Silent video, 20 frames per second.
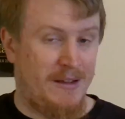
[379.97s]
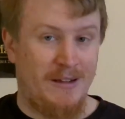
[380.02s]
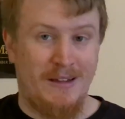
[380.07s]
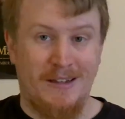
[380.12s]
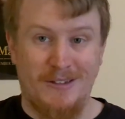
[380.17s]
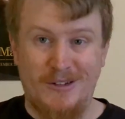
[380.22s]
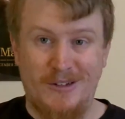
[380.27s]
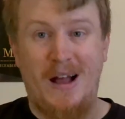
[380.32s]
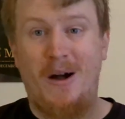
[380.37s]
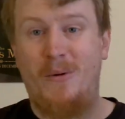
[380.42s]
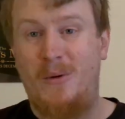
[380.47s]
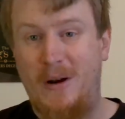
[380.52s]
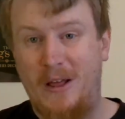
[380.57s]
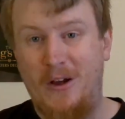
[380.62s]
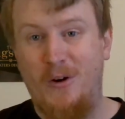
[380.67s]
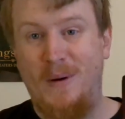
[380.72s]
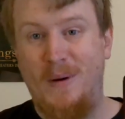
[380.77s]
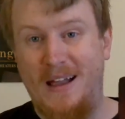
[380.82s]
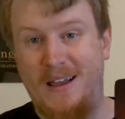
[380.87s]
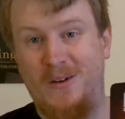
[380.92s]
And so now I want to
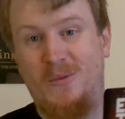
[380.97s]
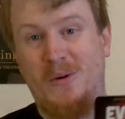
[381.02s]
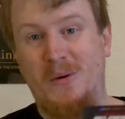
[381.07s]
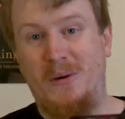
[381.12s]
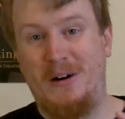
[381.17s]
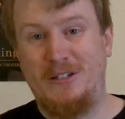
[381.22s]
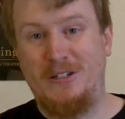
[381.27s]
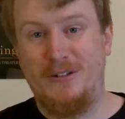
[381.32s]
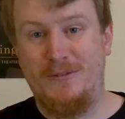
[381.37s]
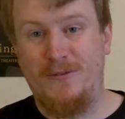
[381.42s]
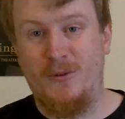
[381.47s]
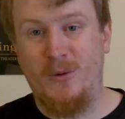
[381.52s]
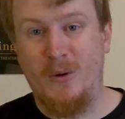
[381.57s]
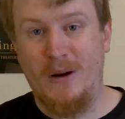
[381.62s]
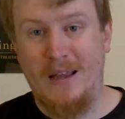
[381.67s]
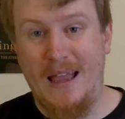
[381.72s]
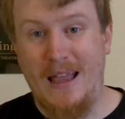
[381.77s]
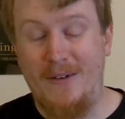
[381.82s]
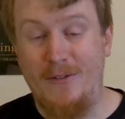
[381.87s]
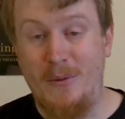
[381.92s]
go back and rewatch the
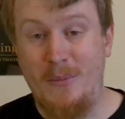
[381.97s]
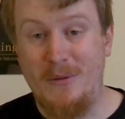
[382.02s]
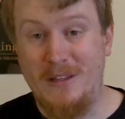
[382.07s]
4K of it.